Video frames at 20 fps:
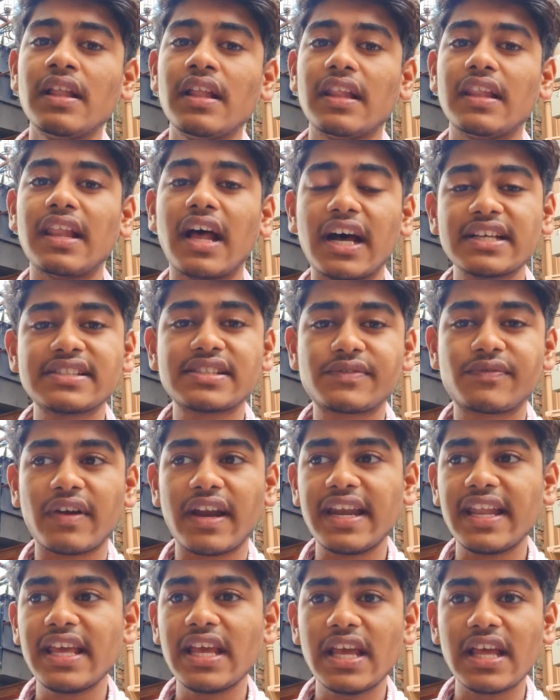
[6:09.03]
Last
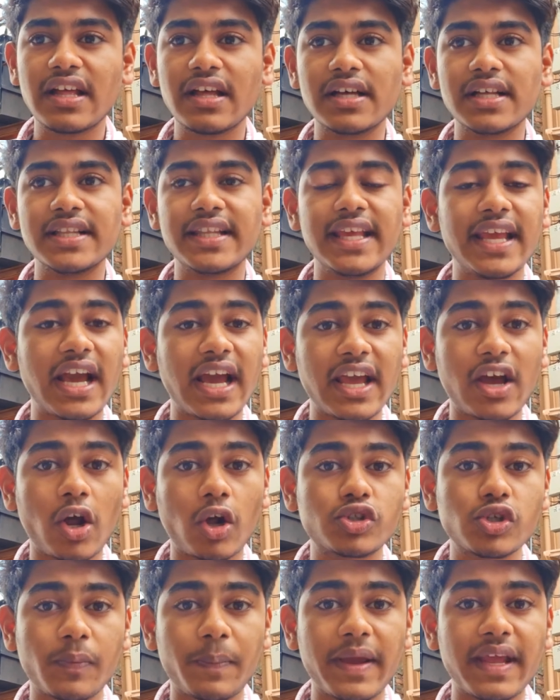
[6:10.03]
Friday, I
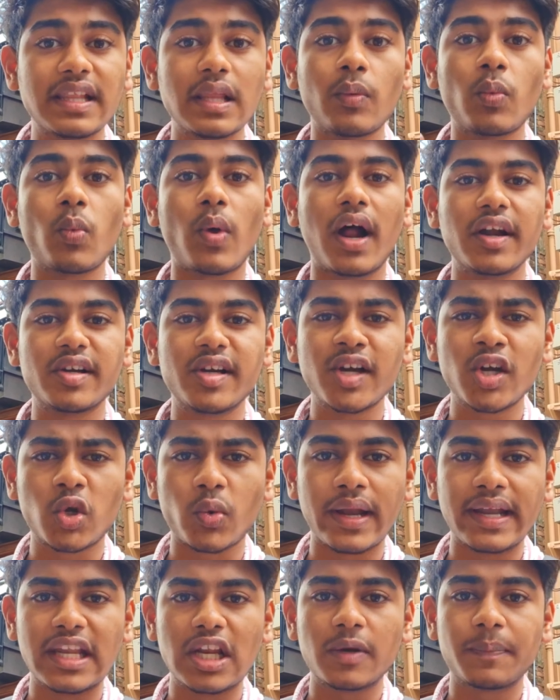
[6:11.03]
also paid them
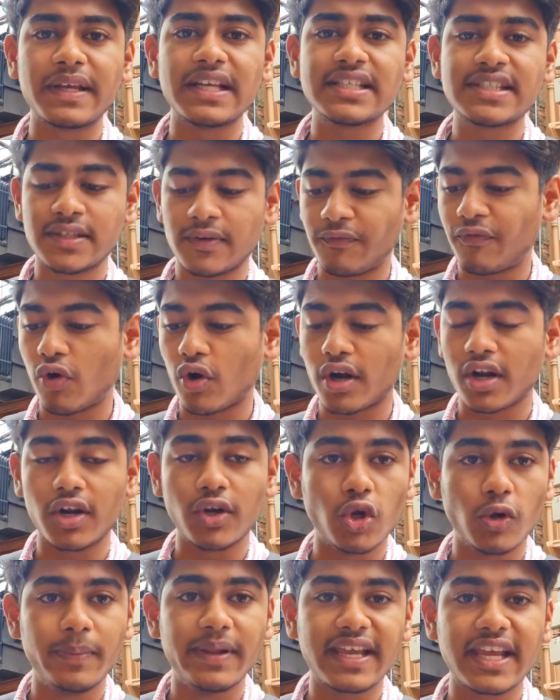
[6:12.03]
120 rupees for a
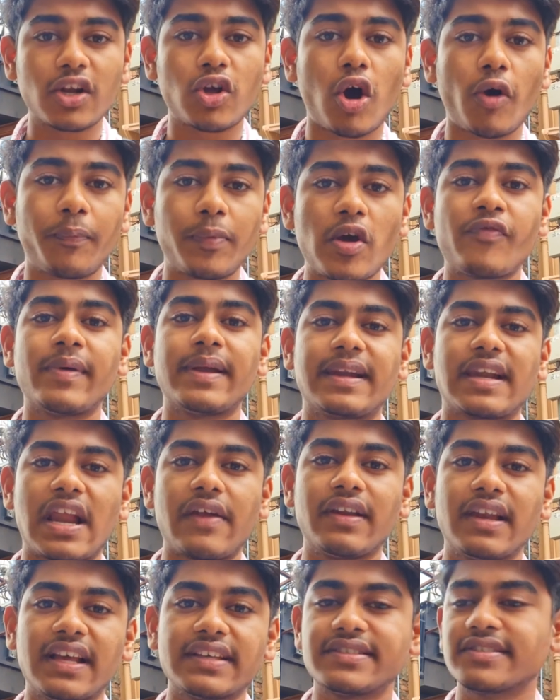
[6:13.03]
duplicate copy of my driving
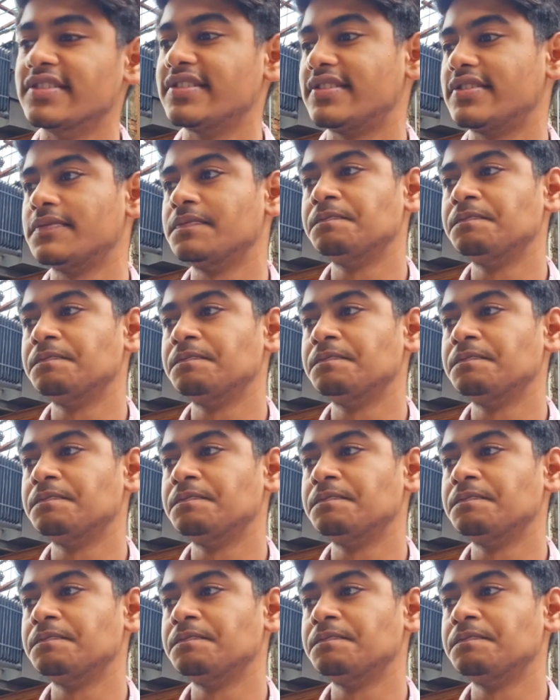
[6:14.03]
license.